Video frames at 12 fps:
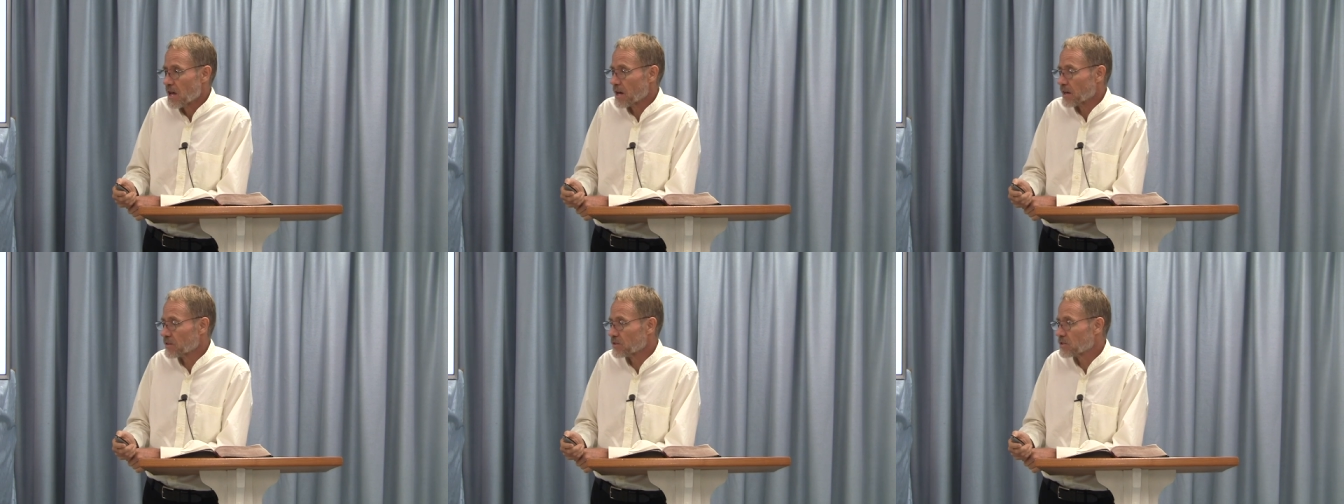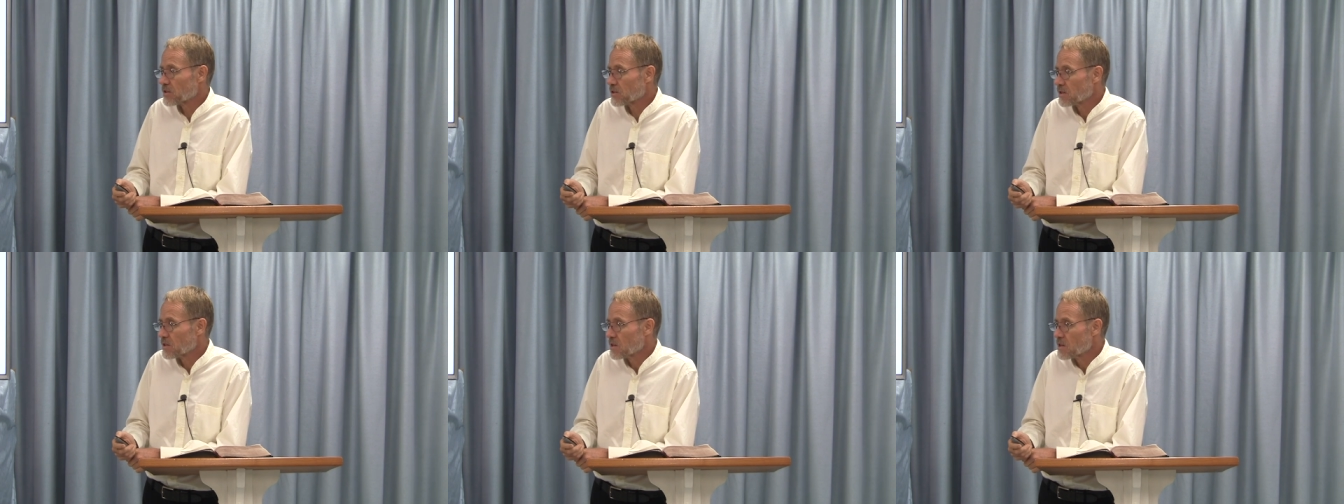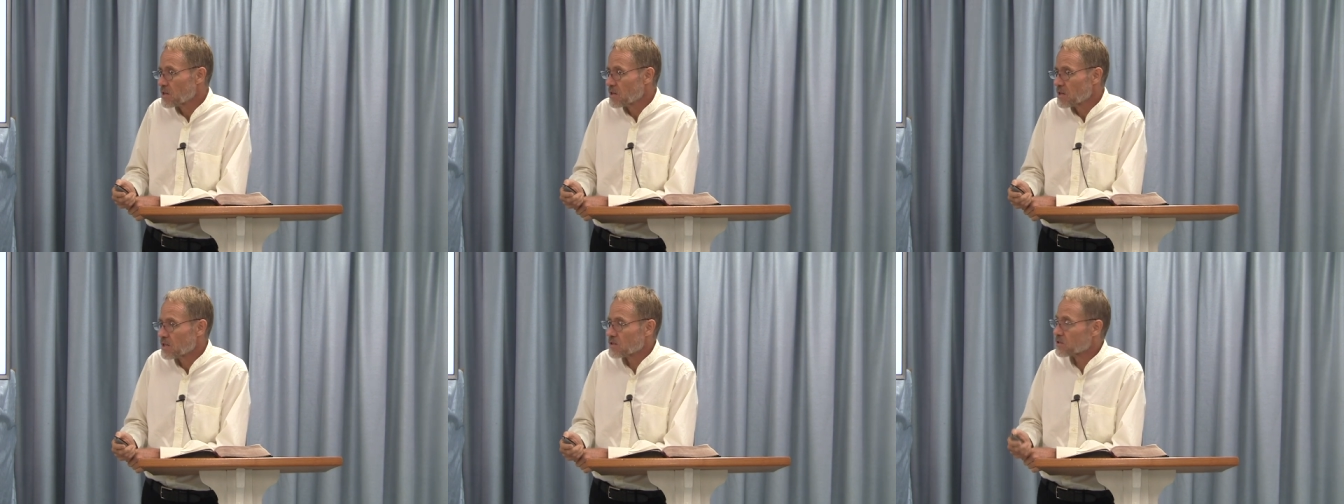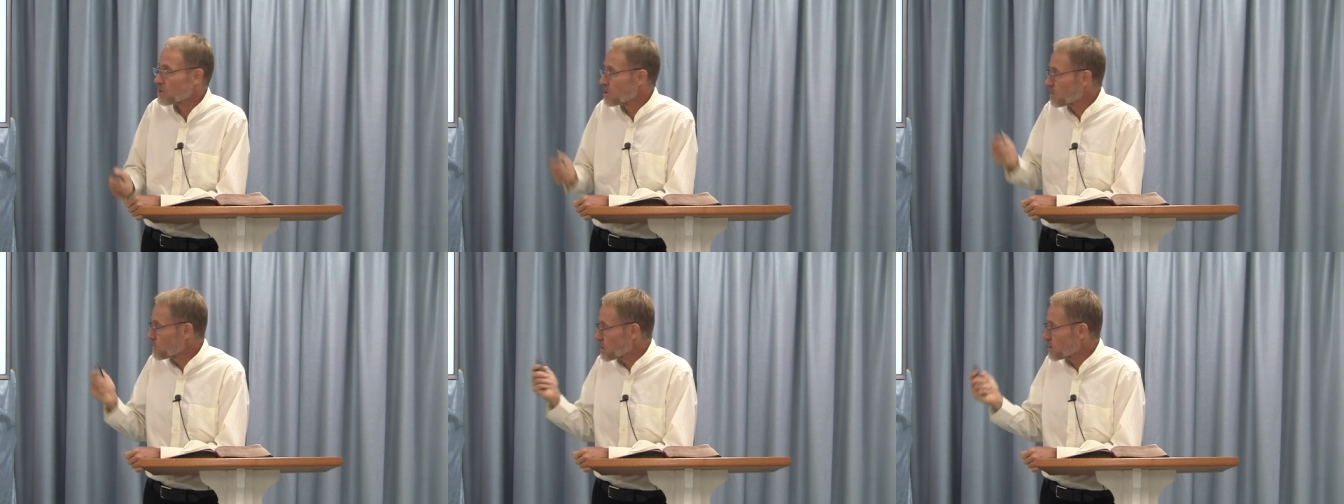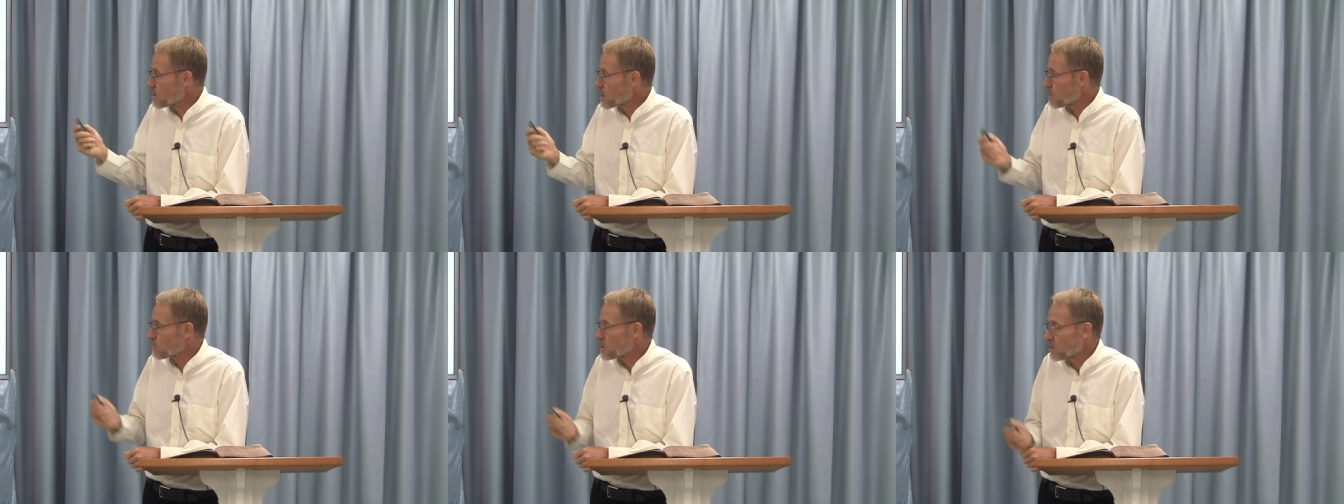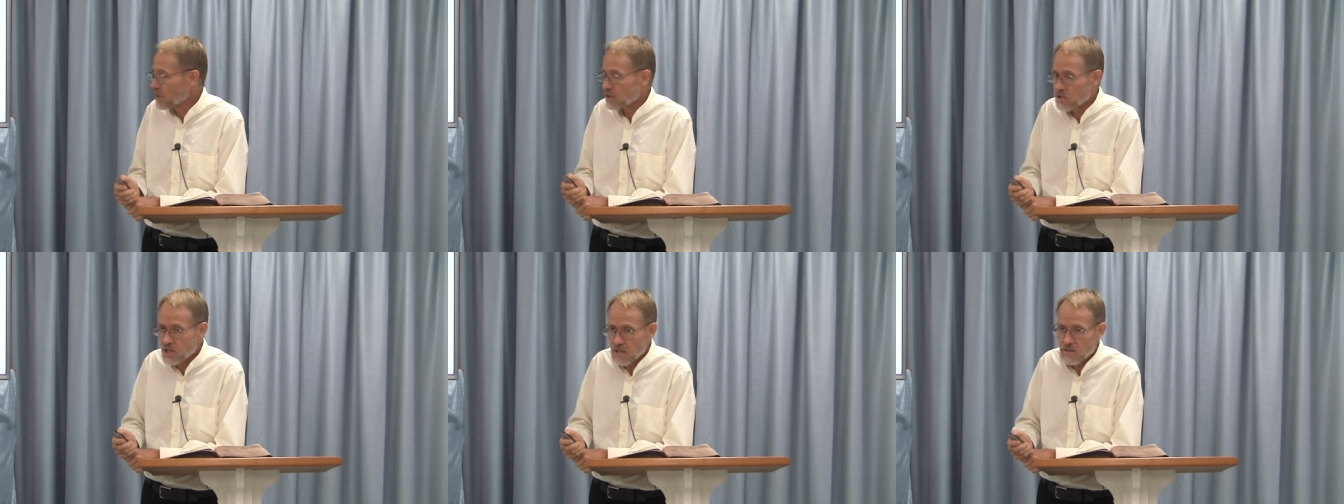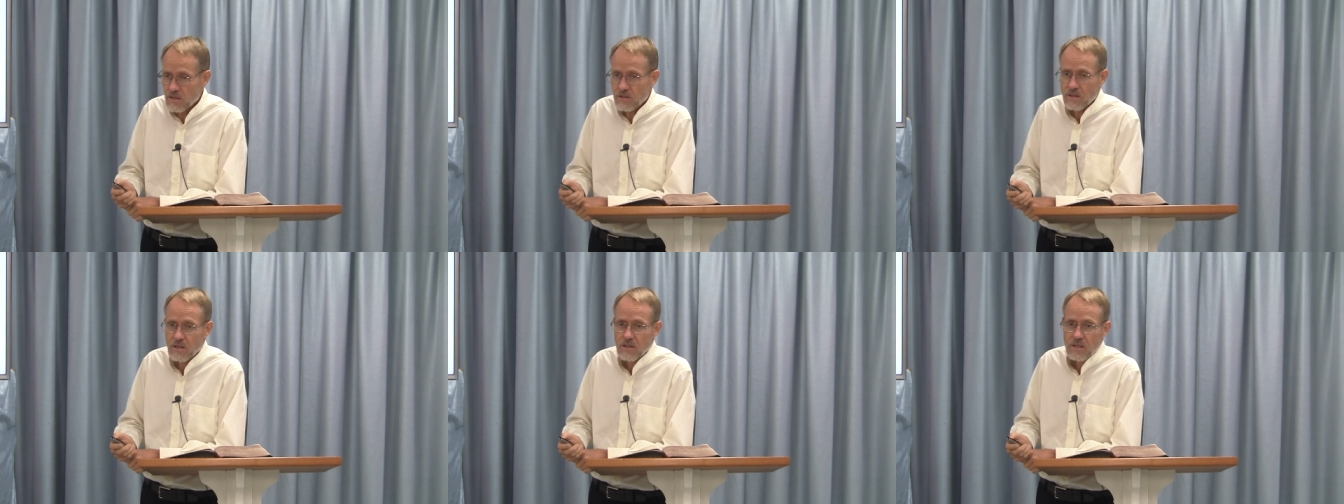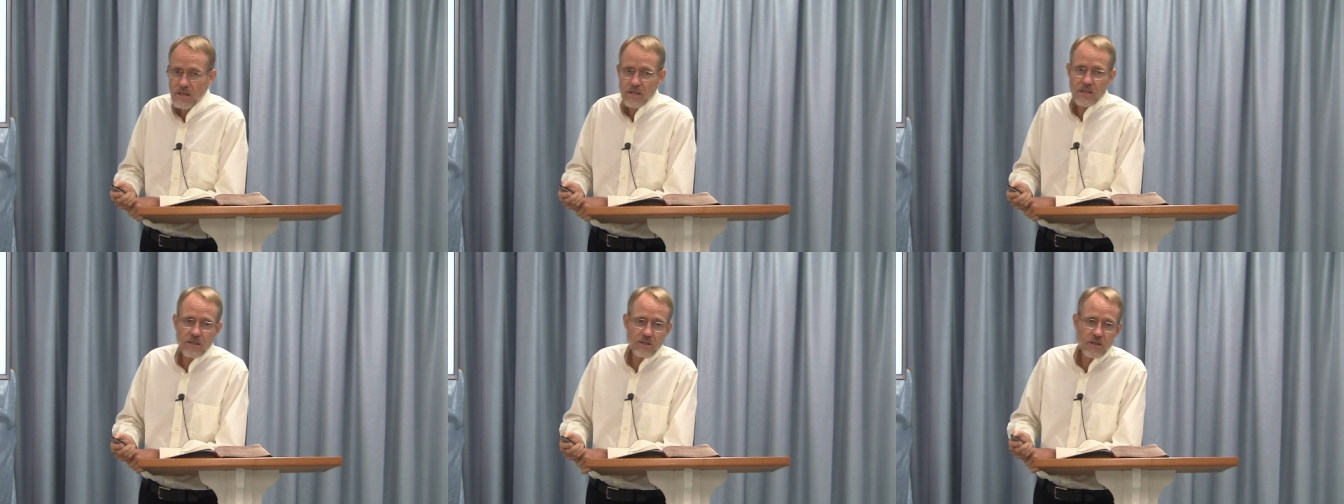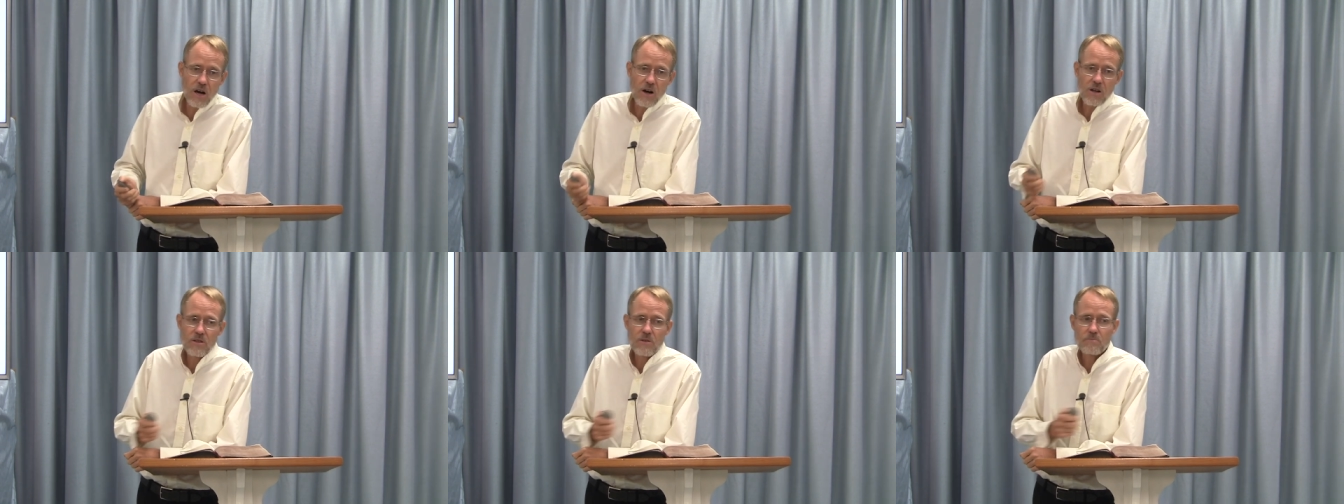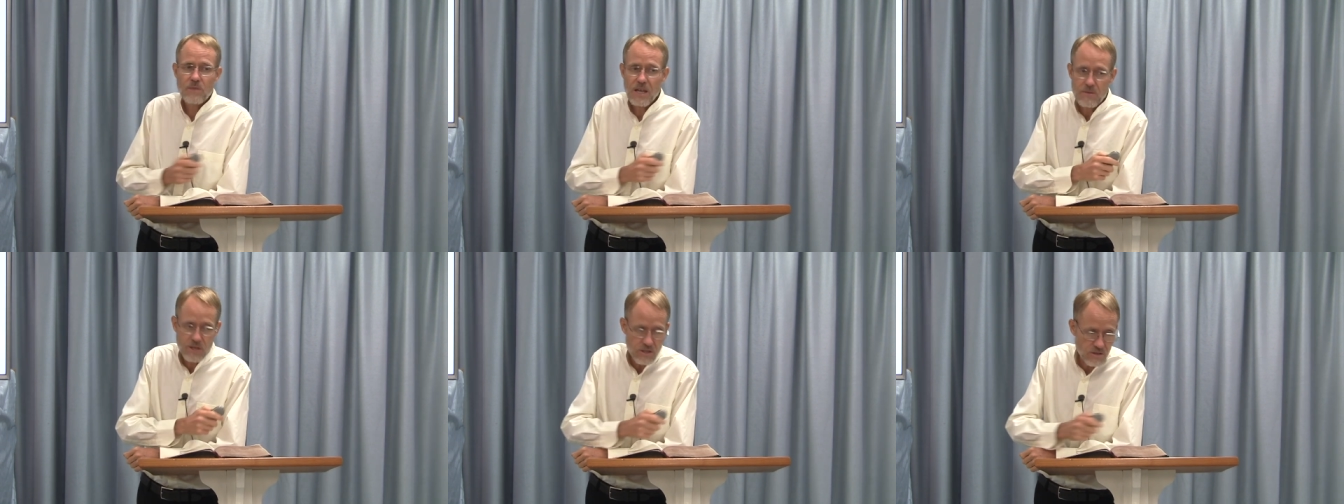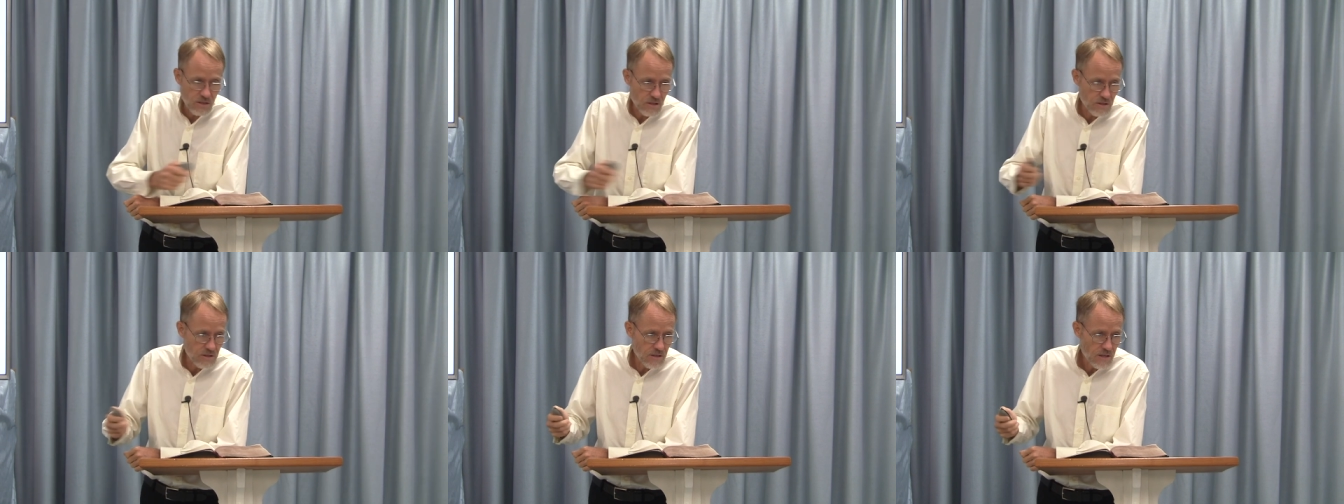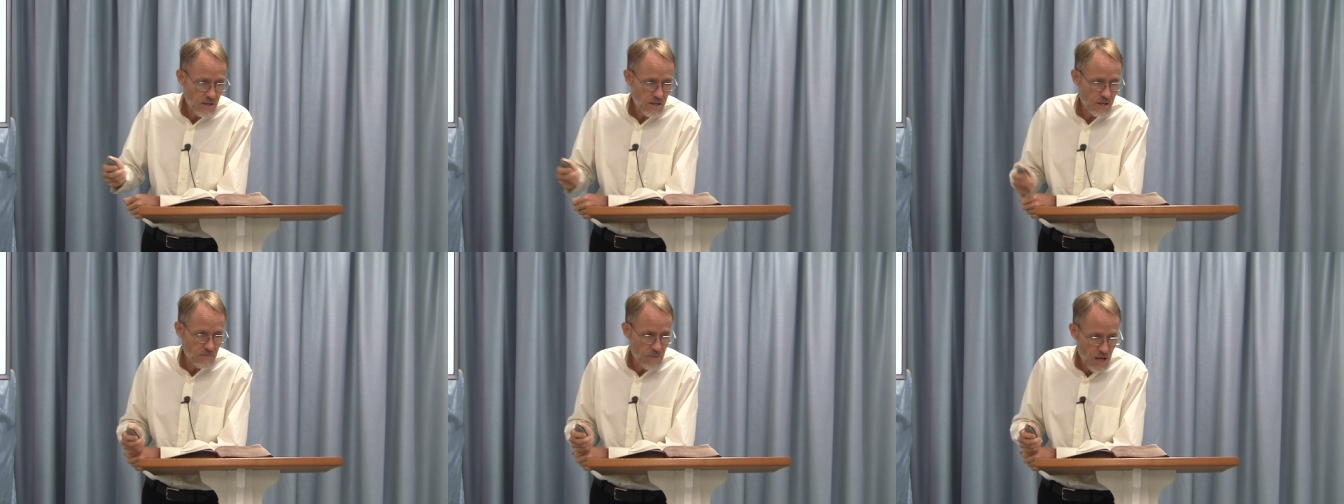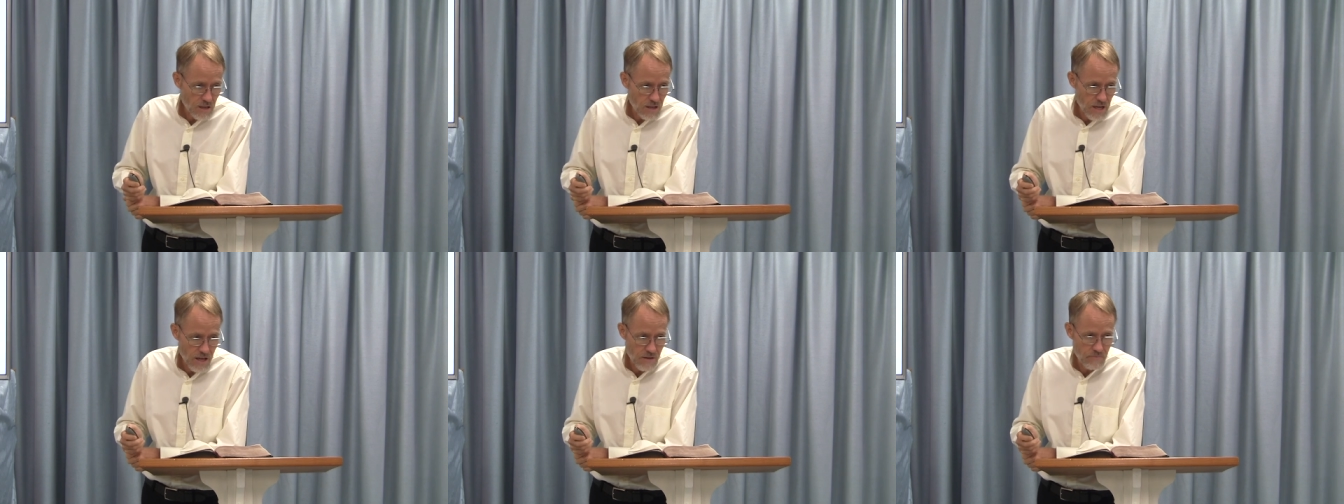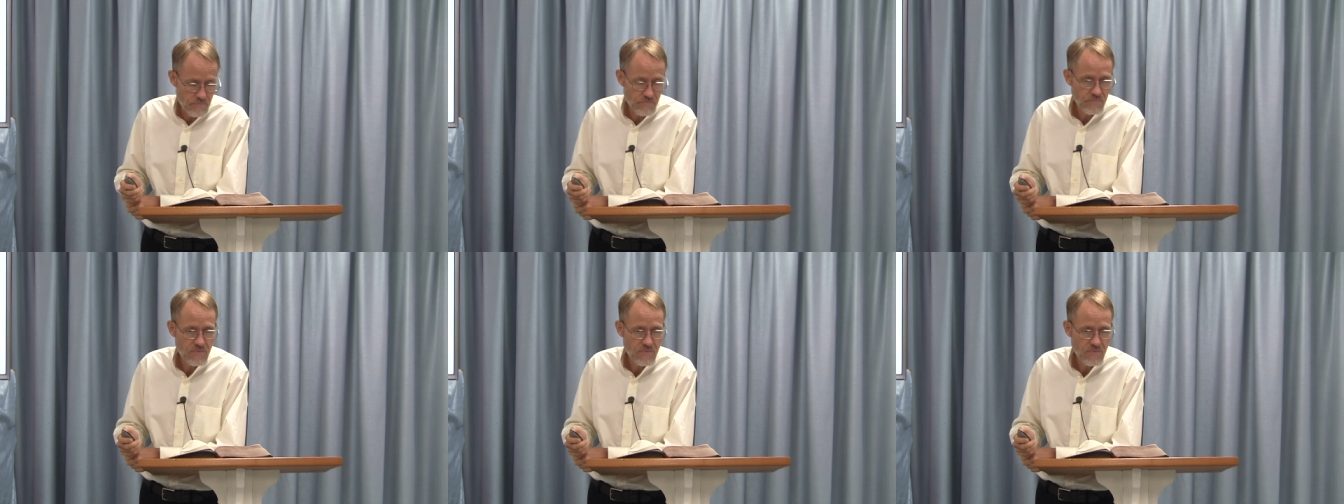And instead of ending up killing Jesus, he killed all the babies in, in Bethlehem.